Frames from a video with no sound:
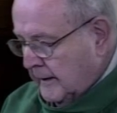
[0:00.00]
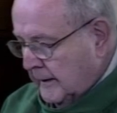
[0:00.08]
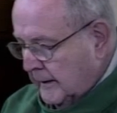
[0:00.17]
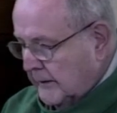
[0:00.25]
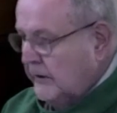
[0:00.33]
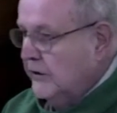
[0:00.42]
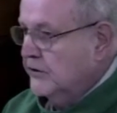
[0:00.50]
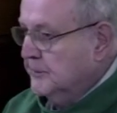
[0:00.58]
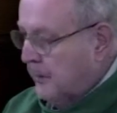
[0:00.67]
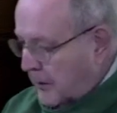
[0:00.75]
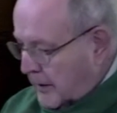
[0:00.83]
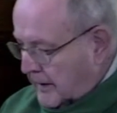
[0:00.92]
A
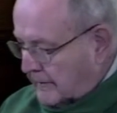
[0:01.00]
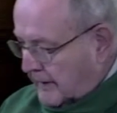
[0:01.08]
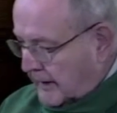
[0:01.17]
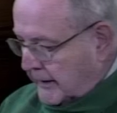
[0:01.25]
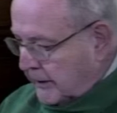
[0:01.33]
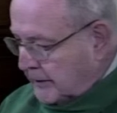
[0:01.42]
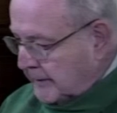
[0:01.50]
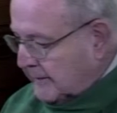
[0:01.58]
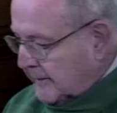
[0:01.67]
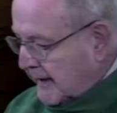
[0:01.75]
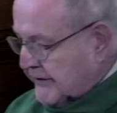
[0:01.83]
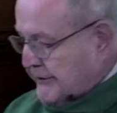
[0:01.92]
huge part of our
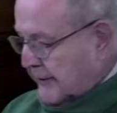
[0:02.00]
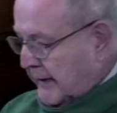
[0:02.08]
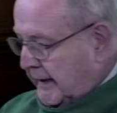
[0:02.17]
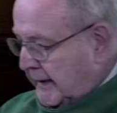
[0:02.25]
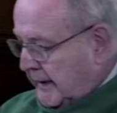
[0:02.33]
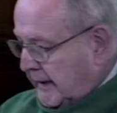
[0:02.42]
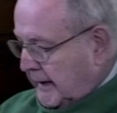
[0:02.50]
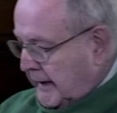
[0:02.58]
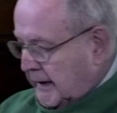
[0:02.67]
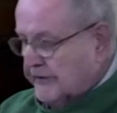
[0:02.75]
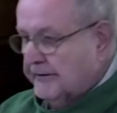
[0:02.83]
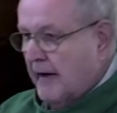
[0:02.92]
human misery
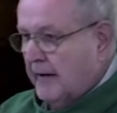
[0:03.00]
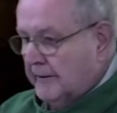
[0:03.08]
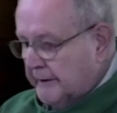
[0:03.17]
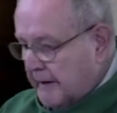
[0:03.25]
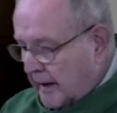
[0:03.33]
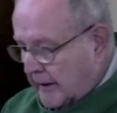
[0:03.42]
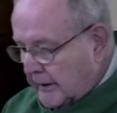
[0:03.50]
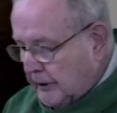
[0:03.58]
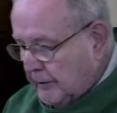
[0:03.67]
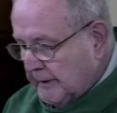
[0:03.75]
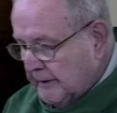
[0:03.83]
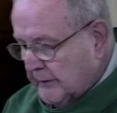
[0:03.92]
is found in our
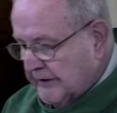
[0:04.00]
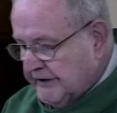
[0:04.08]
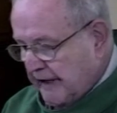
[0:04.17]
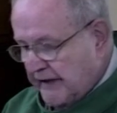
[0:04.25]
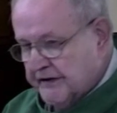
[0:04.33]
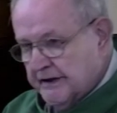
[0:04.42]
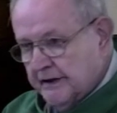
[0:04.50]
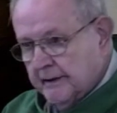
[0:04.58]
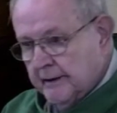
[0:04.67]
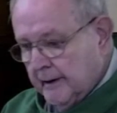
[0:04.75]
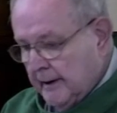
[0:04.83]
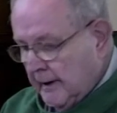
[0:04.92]
human rejection
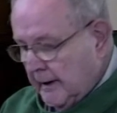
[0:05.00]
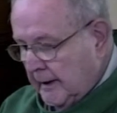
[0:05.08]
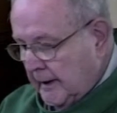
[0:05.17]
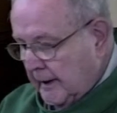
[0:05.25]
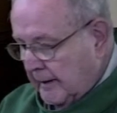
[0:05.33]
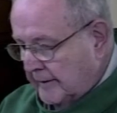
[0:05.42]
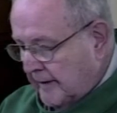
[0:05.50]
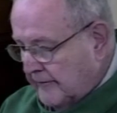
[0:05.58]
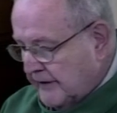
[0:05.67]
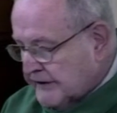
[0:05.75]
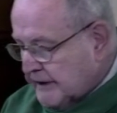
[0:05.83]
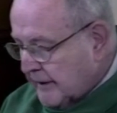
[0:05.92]
of that
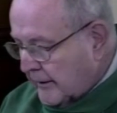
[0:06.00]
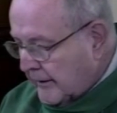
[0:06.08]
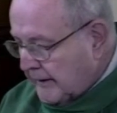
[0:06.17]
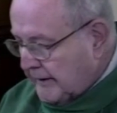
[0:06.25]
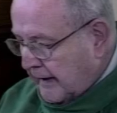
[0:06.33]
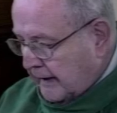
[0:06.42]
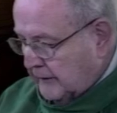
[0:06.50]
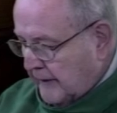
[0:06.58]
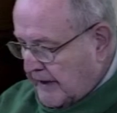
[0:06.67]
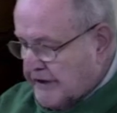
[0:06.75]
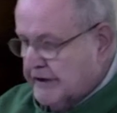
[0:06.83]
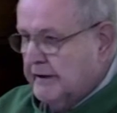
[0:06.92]
visionary
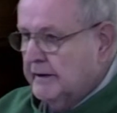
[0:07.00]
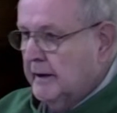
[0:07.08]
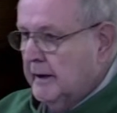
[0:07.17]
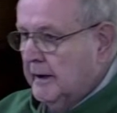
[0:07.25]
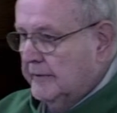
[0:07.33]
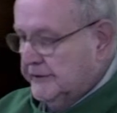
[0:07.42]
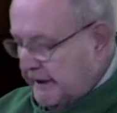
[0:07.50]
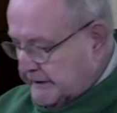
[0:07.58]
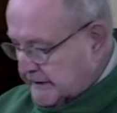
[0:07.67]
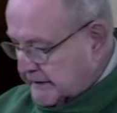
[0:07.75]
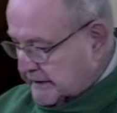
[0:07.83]
declaration of Jesus.